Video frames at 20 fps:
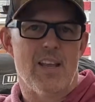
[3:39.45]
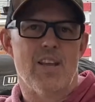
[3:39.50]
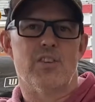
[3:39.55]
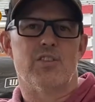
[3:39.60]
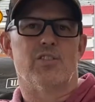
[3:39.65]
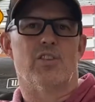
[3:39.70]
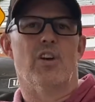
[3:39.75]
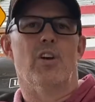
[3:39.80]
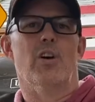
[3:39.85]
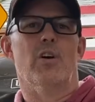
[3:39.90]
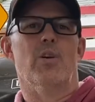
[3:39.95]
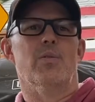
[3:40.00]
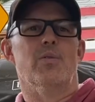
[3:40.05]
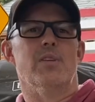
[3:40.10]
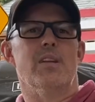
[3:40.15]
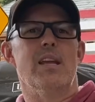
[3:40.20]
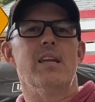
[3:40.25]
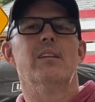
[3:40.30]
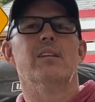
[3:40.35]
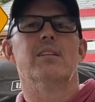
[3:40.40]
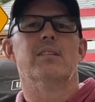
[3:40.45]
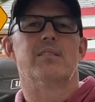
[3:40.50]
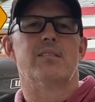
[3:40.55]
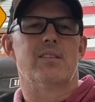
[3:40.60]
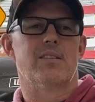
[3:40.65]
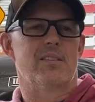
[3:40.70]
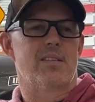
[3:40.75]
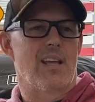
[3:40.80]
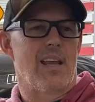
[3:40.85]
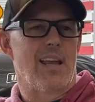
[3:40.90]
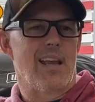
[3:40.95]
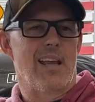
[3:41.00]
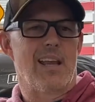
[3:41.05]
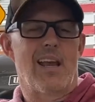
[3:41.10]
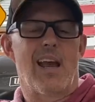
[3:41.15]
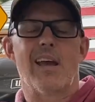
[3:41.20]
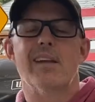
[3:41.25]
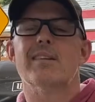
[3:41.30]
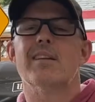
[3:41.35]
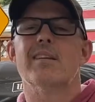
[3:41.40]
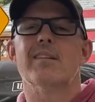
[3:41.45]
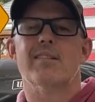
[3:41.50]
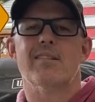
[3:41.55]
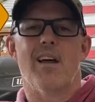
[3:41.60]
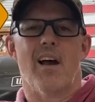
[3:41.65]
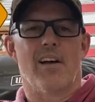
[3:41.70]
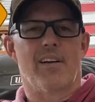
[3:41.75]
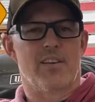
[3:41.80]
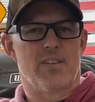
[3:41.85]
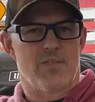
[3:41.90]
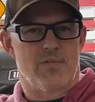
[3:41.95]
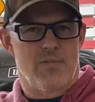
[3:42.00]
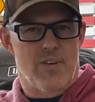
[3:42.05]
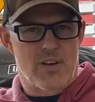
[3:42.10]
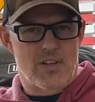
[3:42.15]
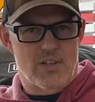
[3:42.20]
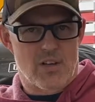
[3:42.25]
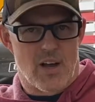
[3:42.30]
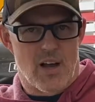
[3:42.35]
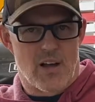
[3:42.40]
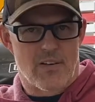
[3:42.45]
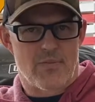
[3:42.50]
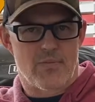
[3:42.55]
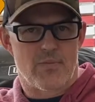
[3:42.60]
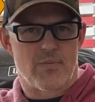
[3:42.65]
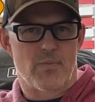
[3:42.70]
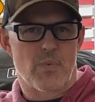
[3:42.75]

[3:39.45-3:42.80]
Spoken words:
So needless to say, I didn't knock his fish off.